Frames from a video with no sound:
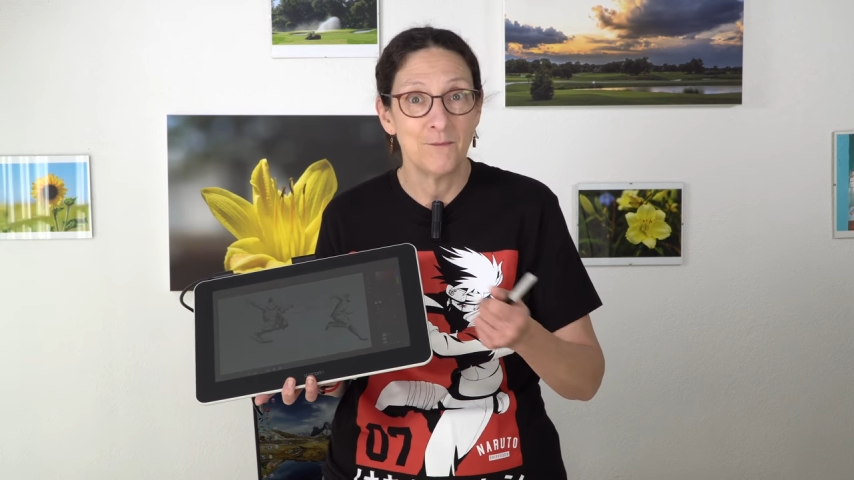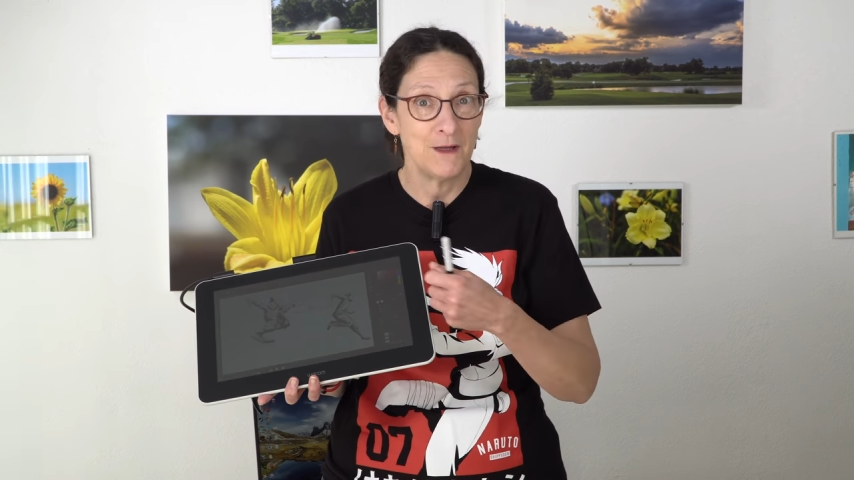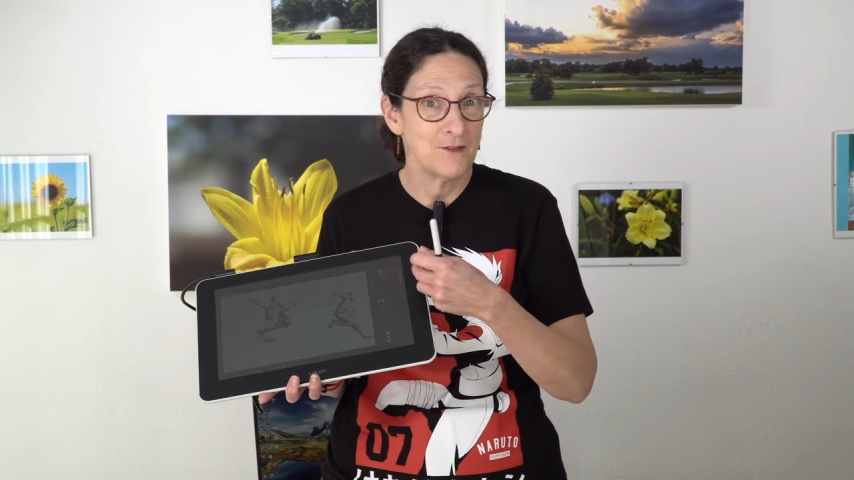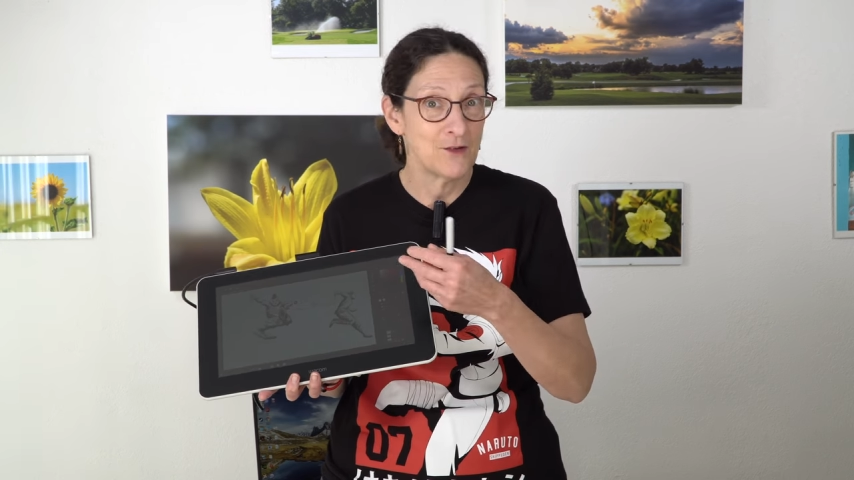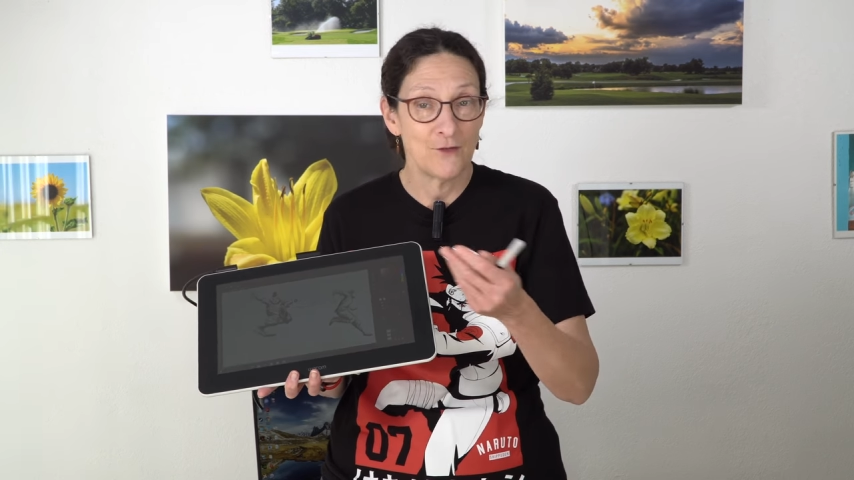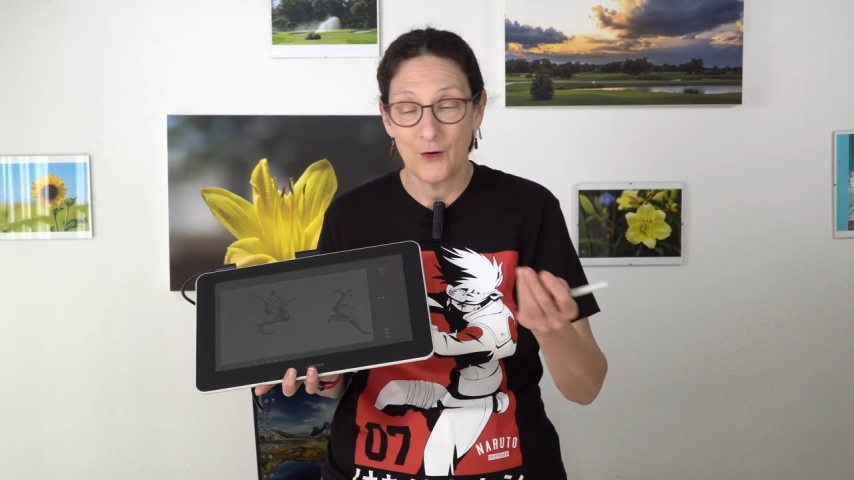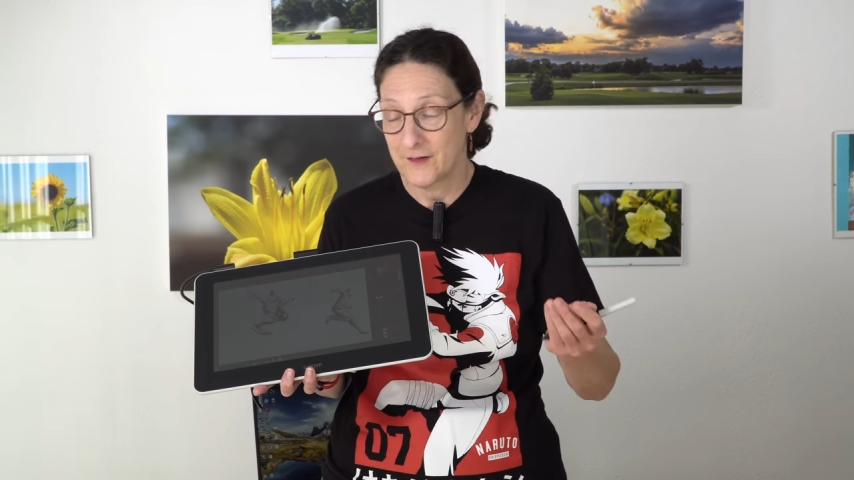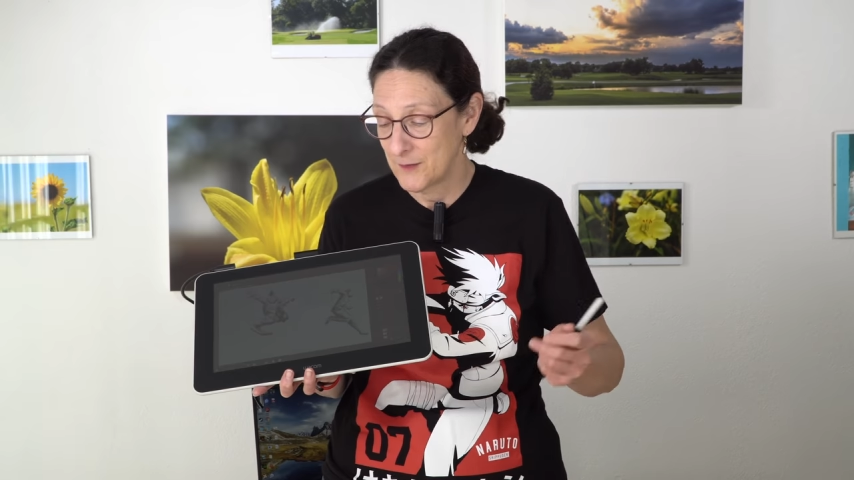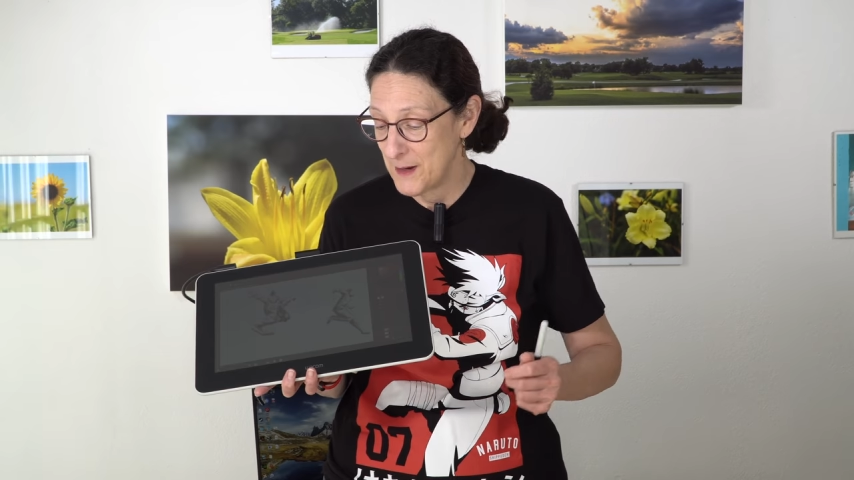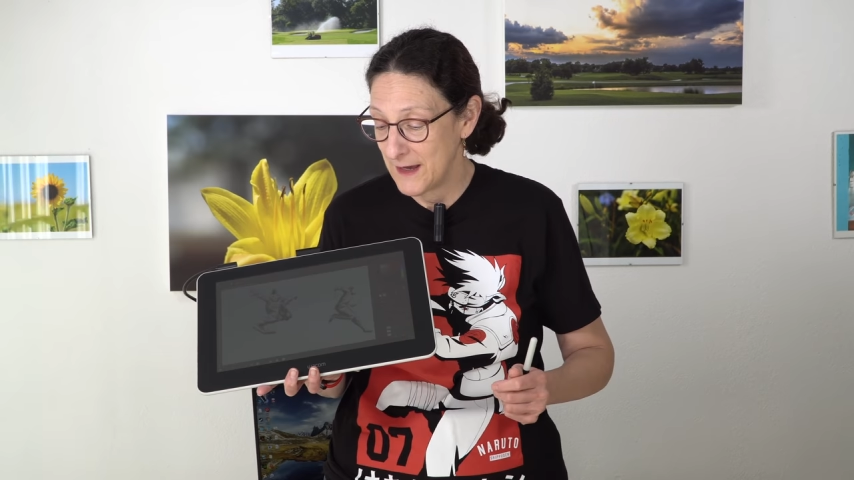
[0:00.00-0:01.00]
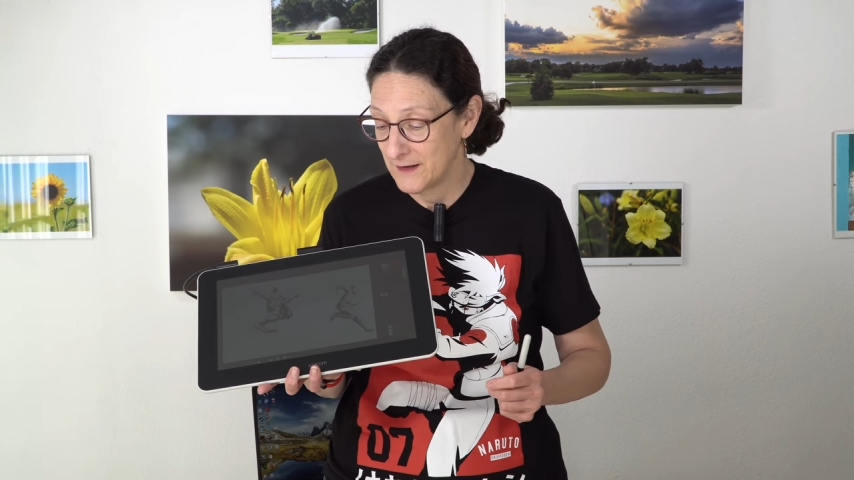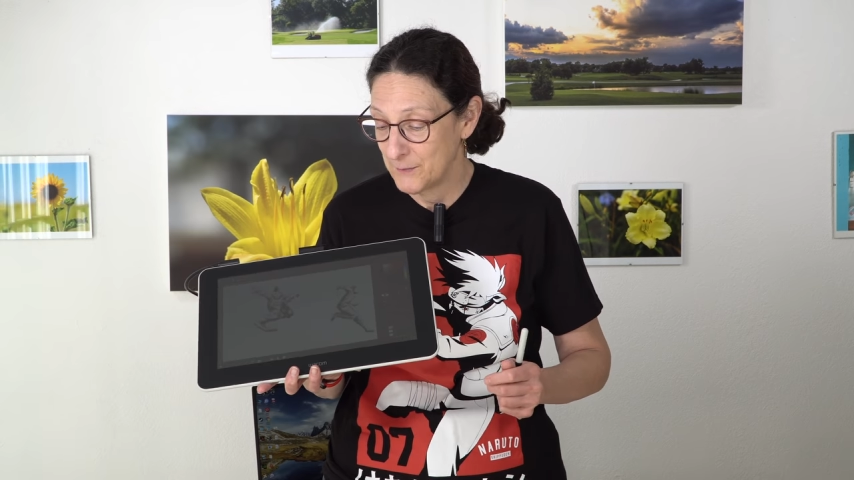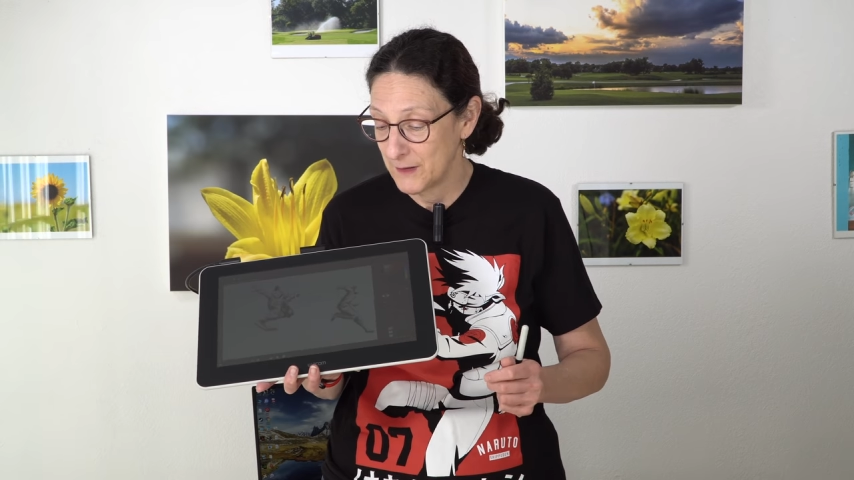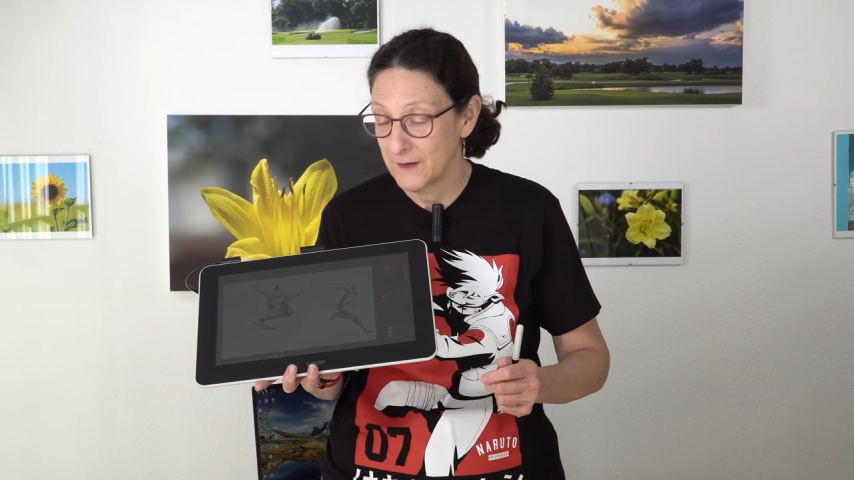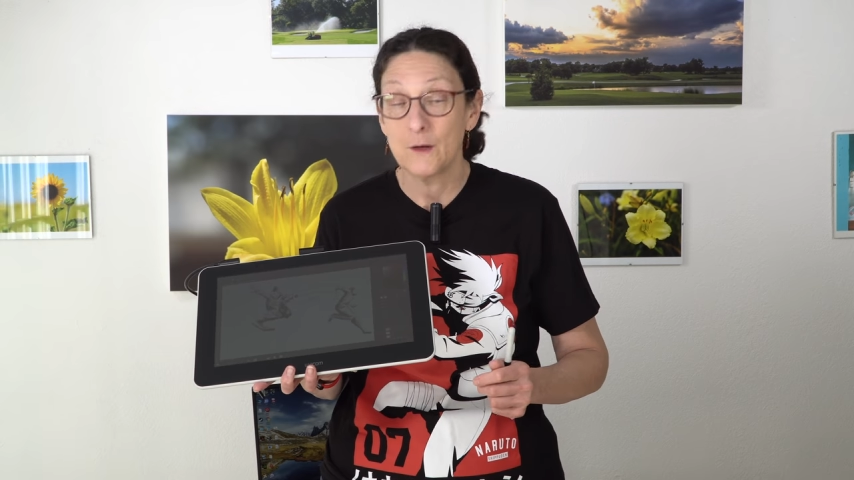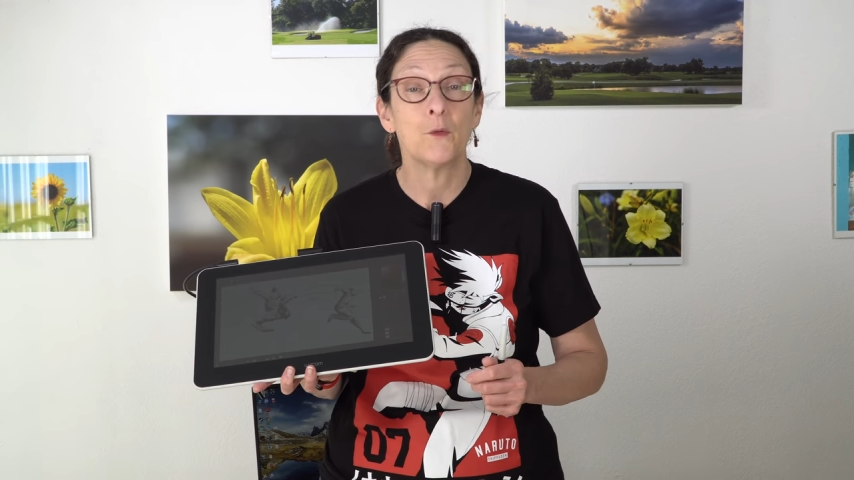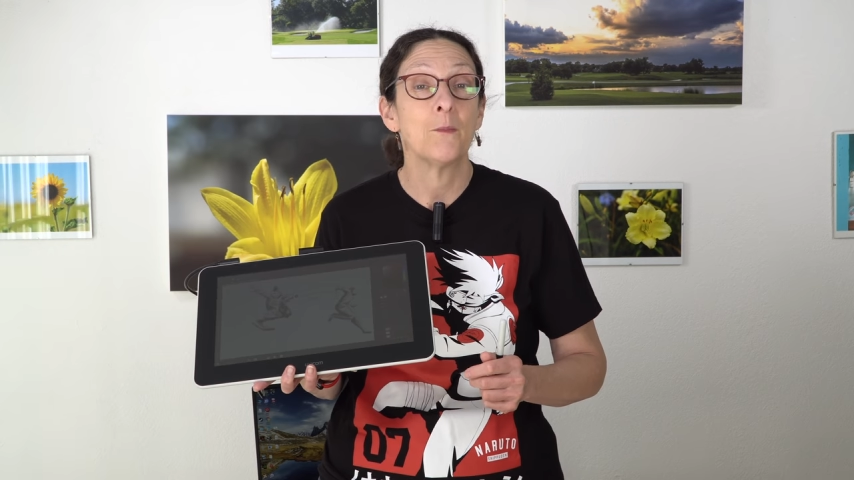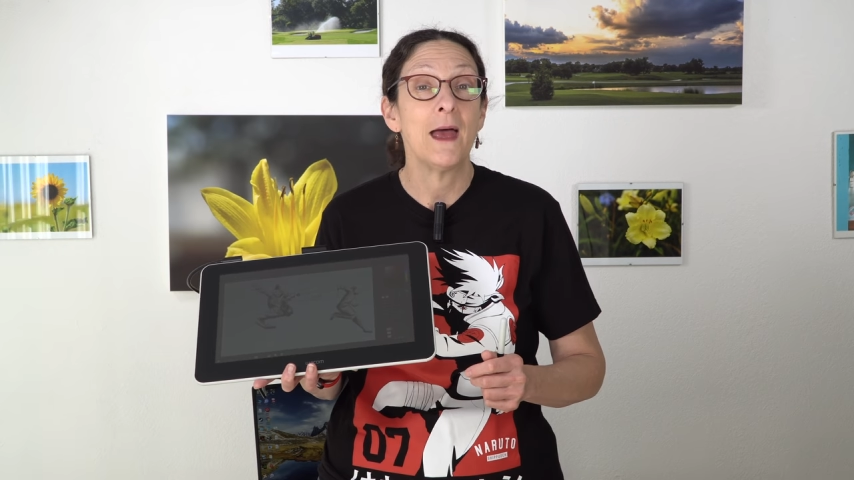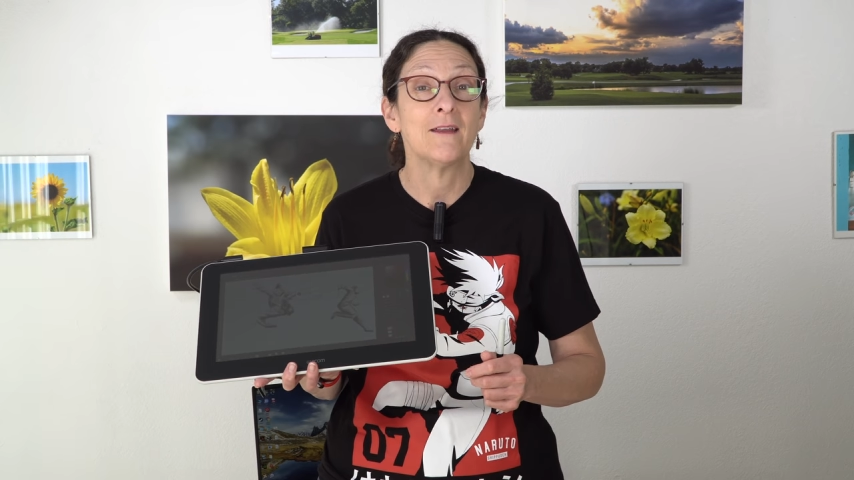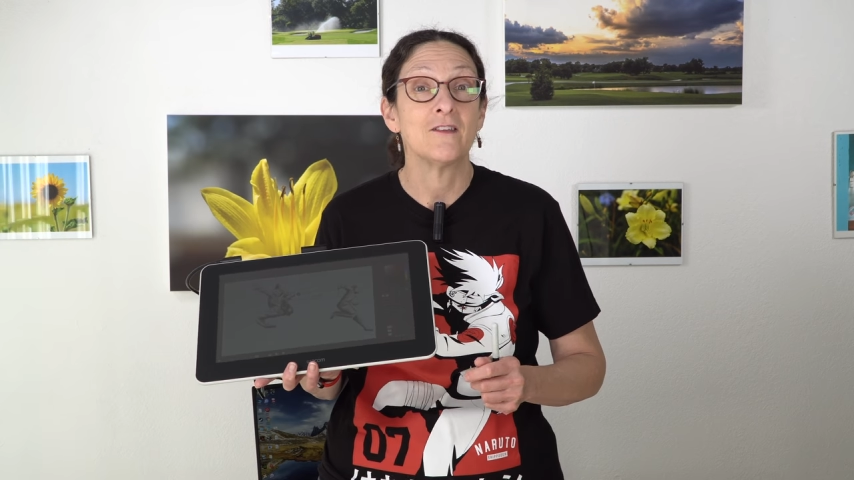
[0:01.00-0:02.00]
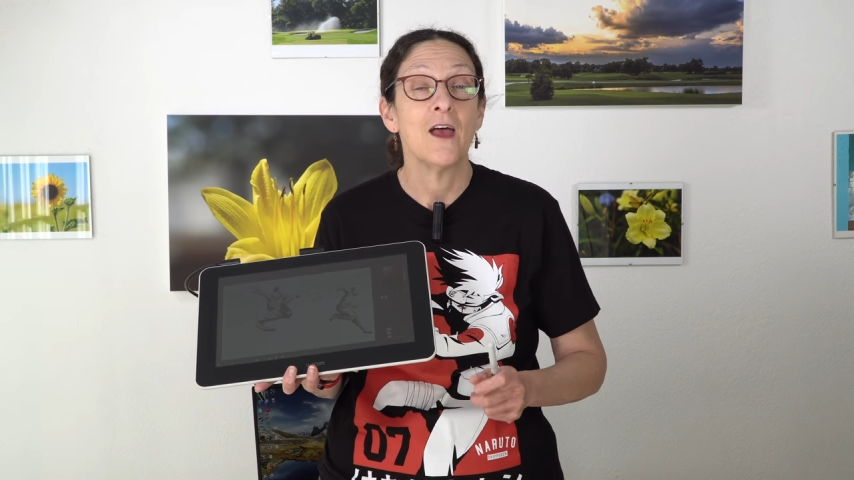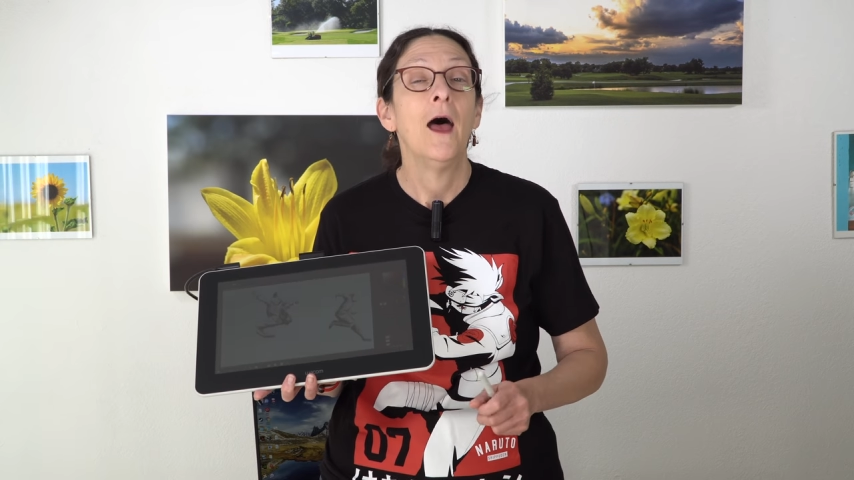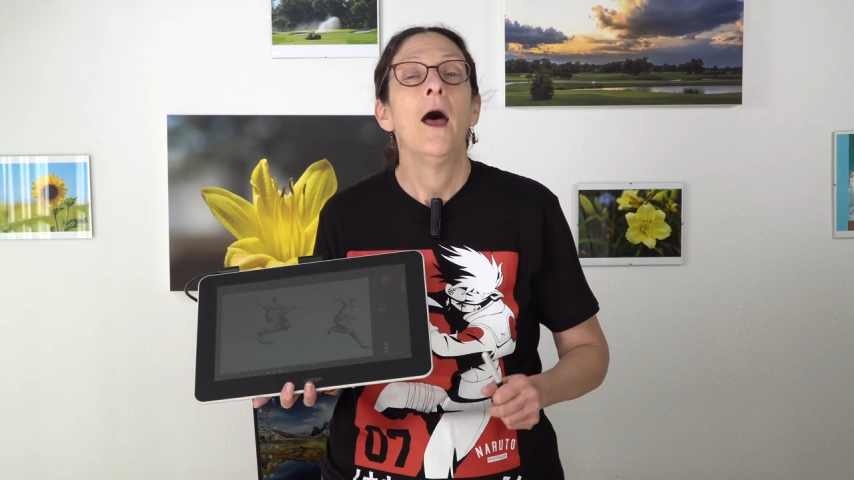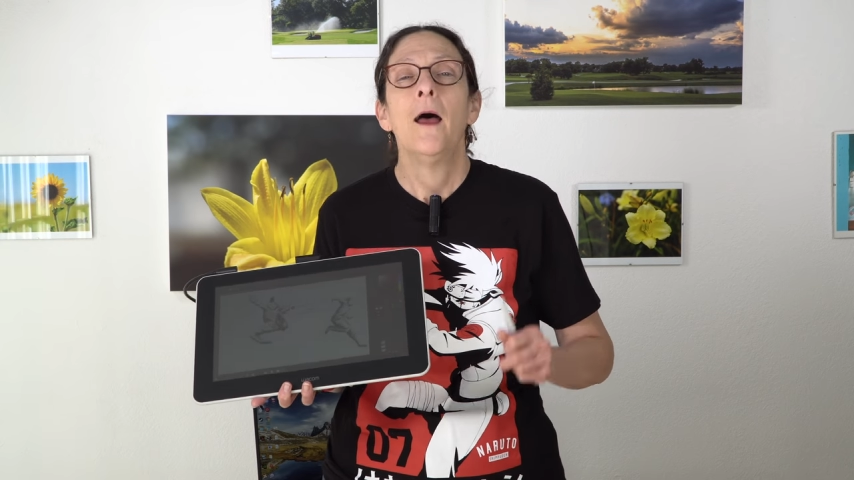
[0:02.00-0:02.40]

It means cross-compatibility with pens.